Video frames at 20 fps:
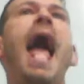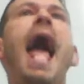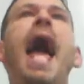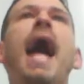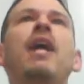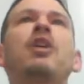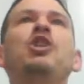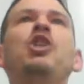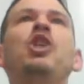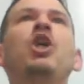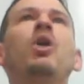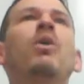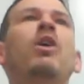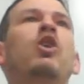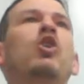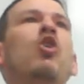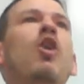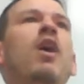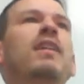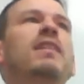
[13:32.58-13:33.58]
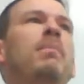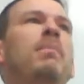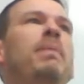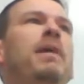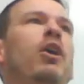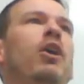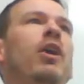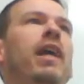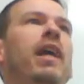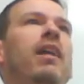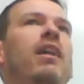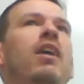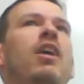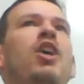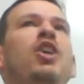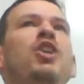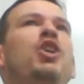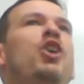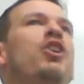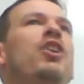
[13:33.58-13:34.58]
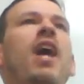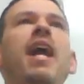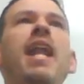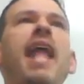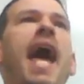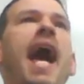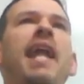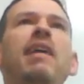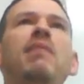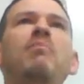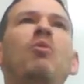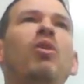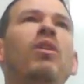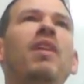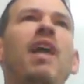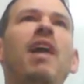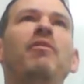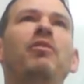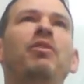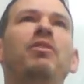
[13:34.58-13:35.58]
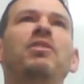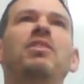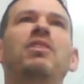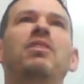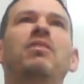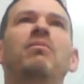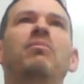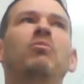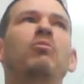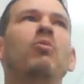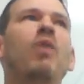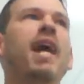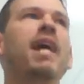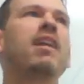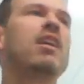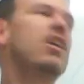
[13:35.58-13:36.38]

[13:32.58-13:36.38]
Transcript: As you go across a period, you're not adding more levels, right?